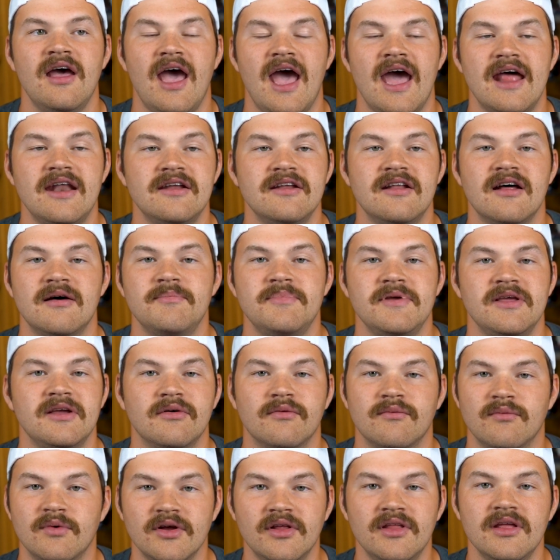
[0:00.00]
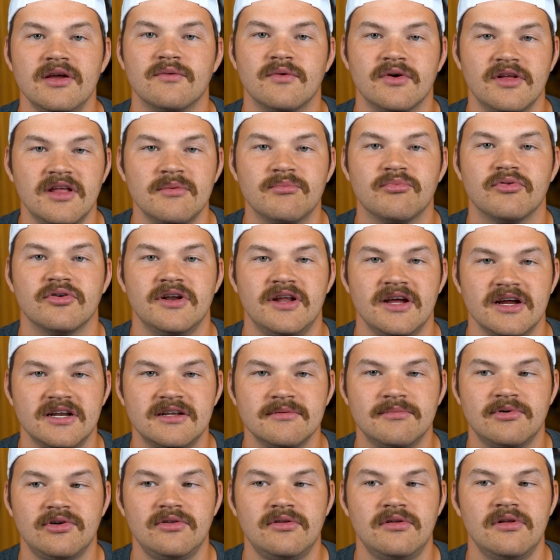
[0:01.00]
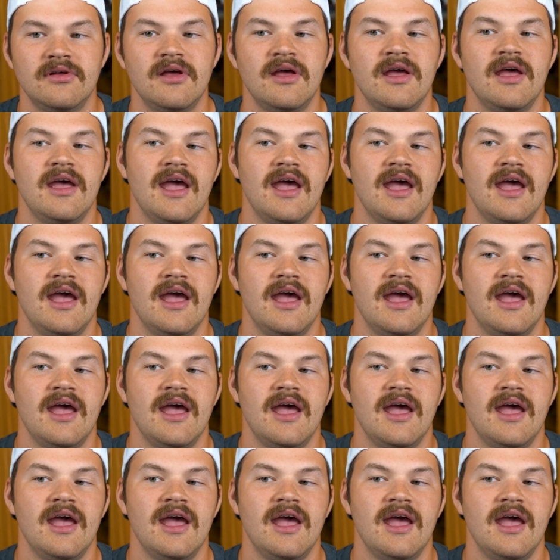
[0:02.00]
ended up being really, really predictable.